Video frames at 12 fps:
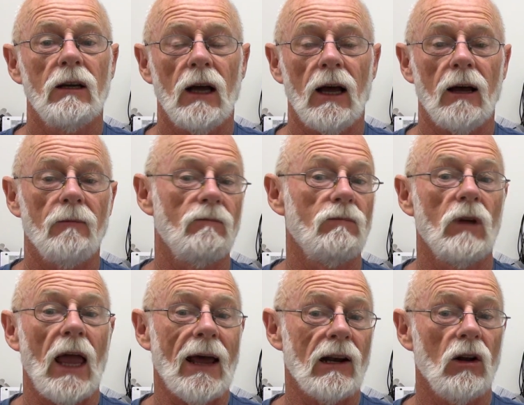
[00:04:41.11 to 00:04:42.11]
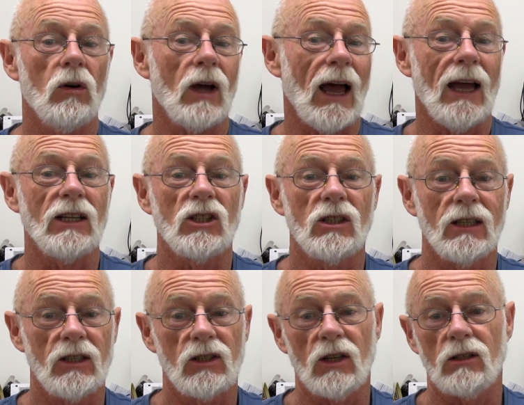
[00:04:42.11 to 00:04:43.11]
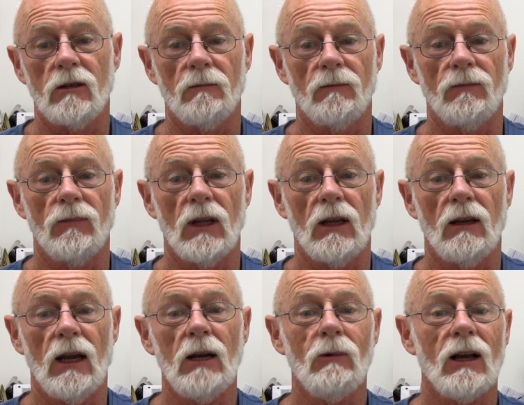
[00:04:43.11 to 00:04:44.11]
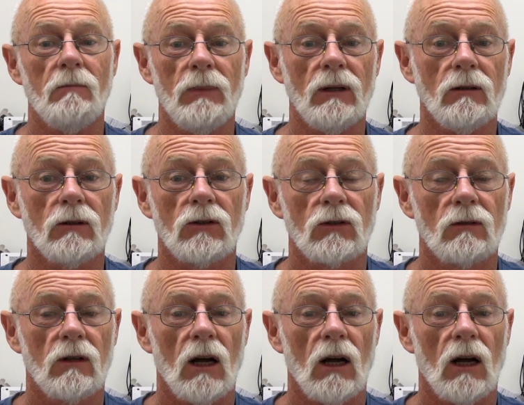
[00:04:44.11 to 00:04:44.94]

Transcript: analog HD system that anyone can build.